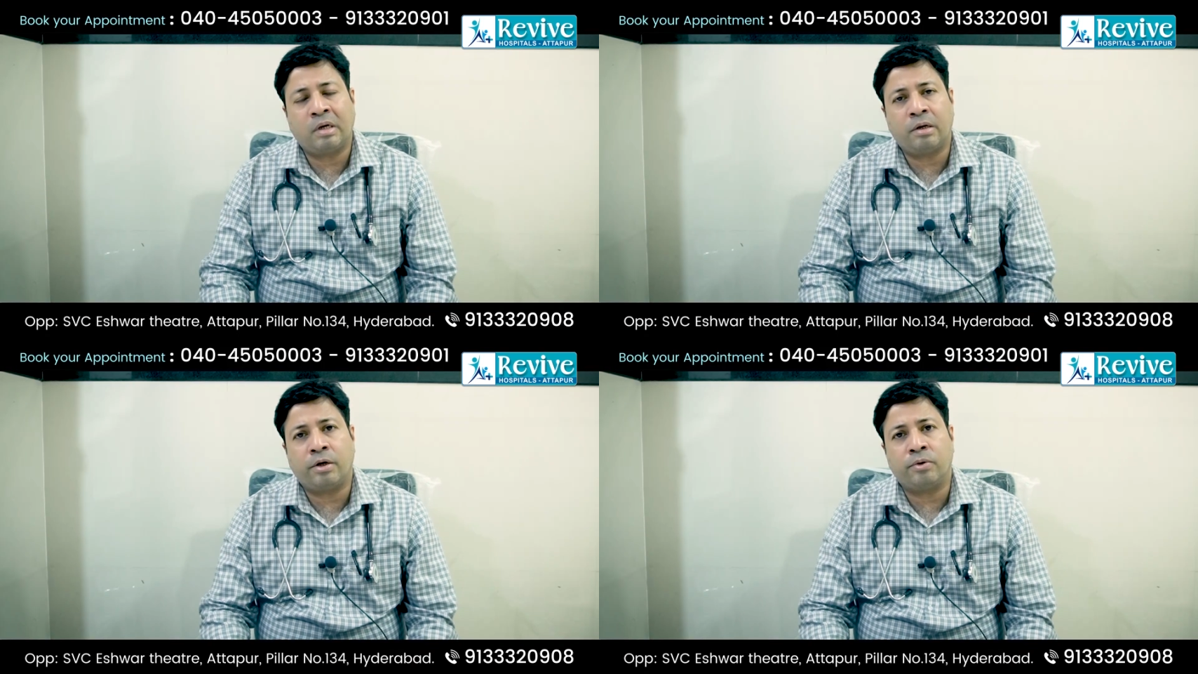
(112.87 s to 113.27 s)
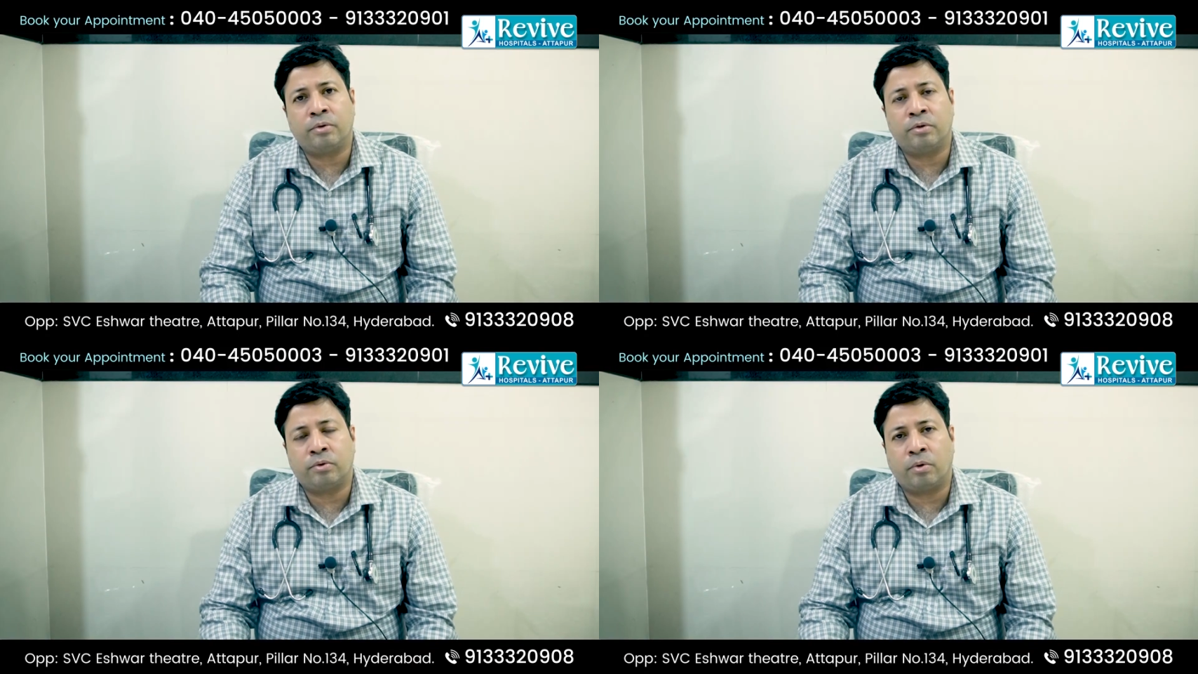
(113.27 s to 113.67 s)

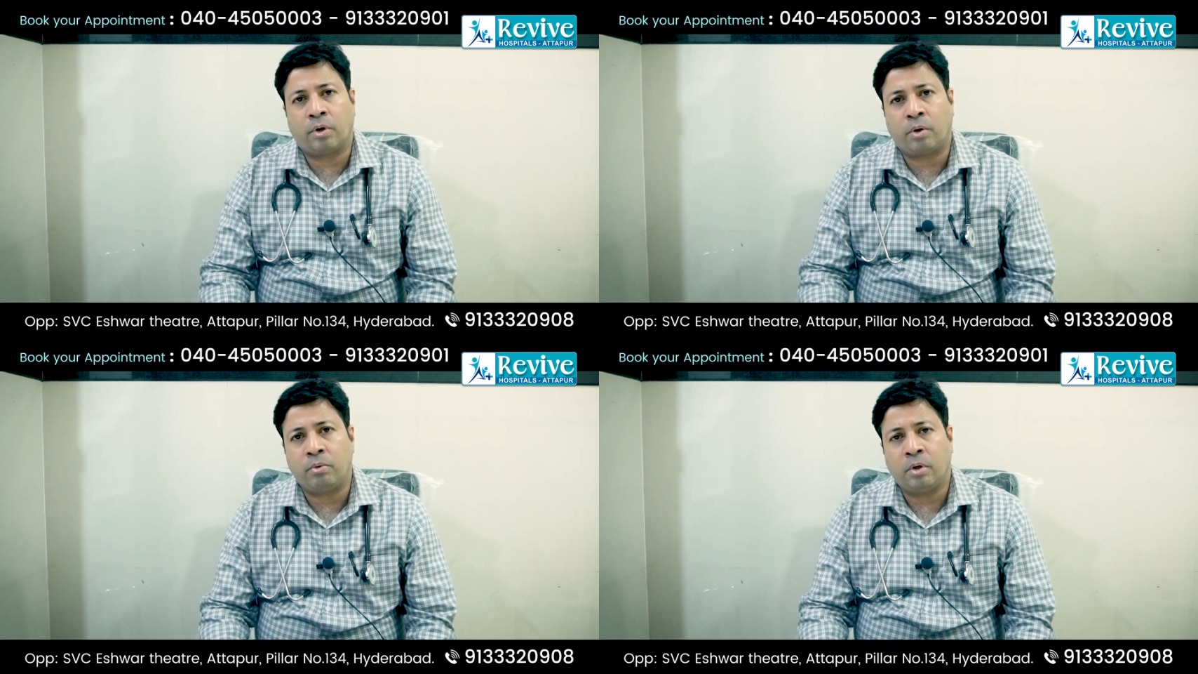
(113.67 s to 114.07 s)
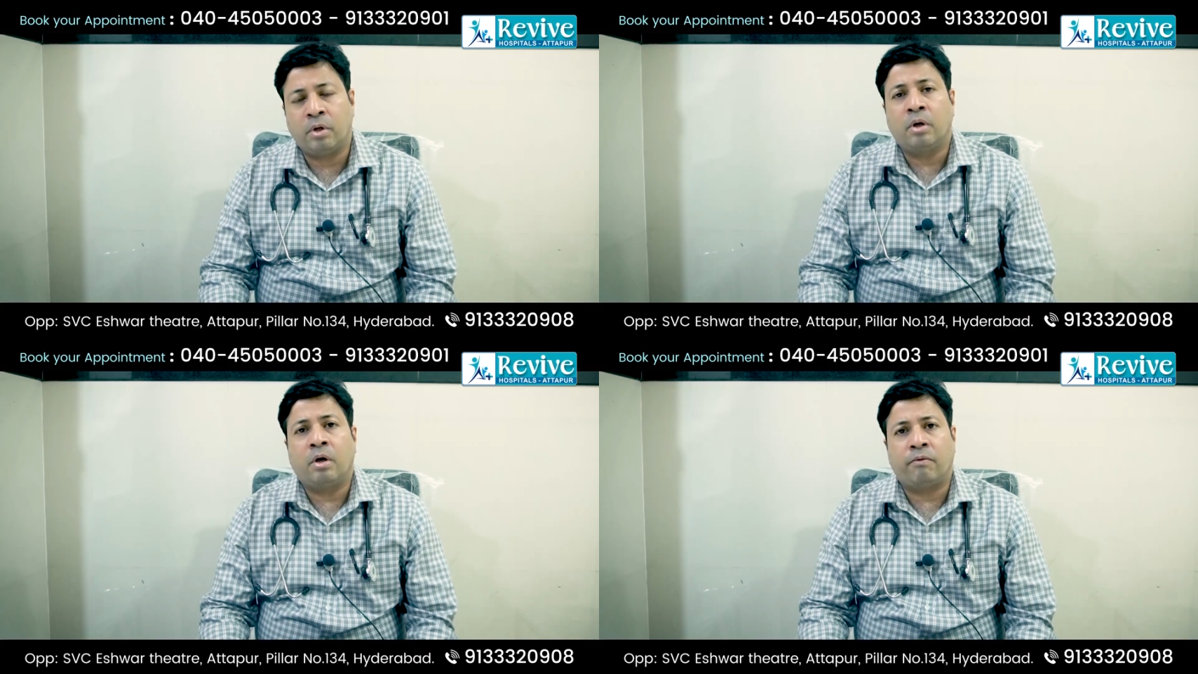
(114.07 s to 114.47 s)
reduces to around
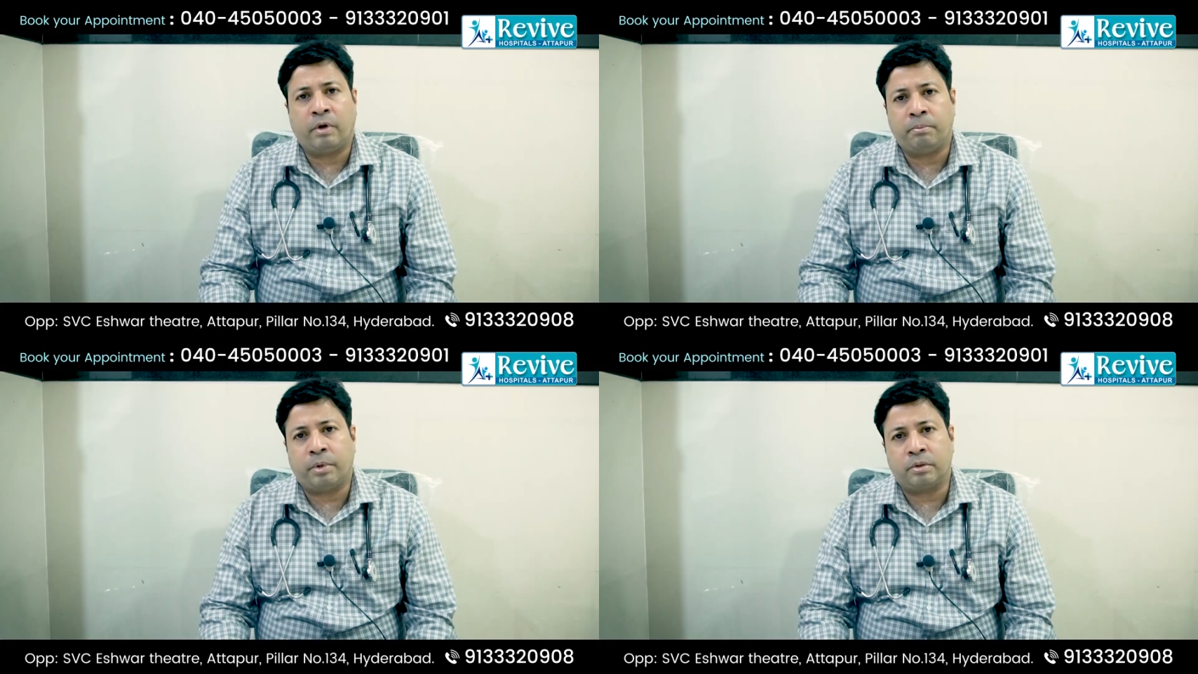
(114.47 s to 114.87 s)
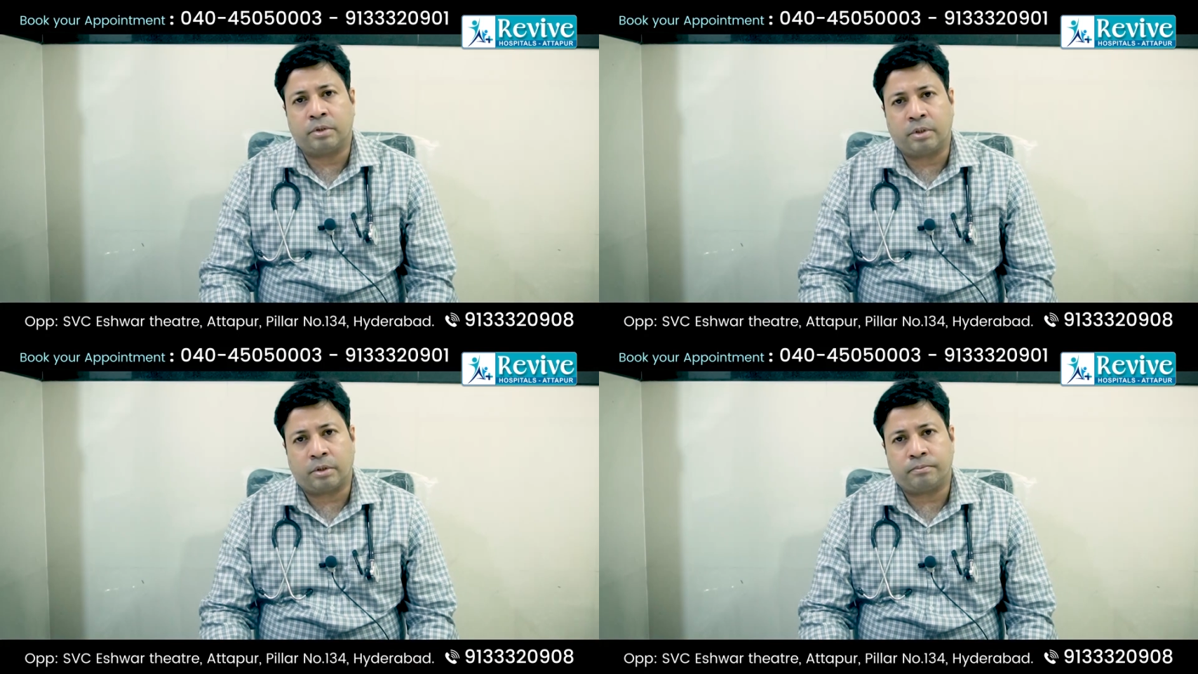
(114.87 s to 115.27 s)
1%.